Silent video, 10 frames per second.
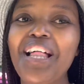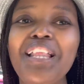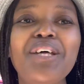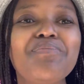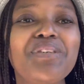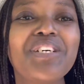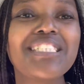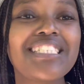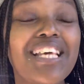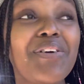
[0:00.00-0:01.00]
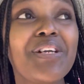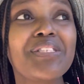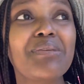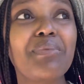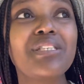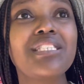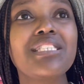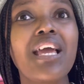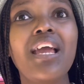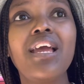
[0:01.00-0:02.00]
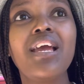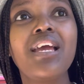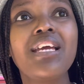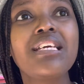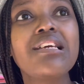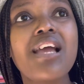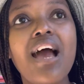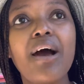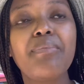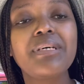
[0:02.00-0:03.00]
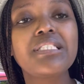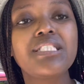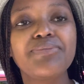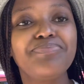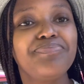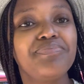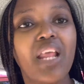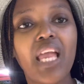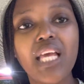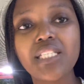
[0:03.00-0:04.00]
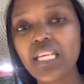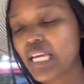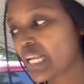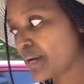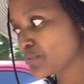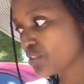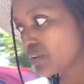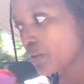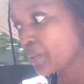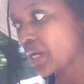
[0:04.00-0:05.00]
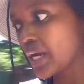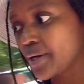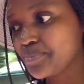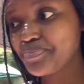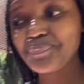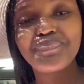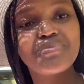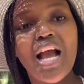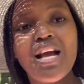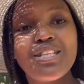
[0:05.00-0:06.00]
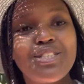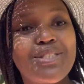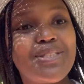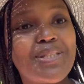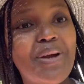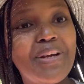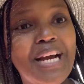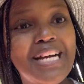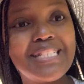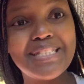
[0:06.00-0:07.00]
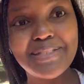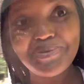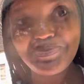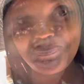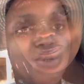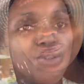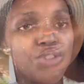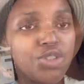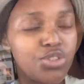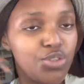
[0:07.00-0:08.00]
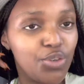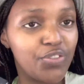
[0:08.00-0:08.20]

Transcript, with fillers: Let me not say what I was about to say. Yeah, but I guess you can come during the week. Sorry guys. So new new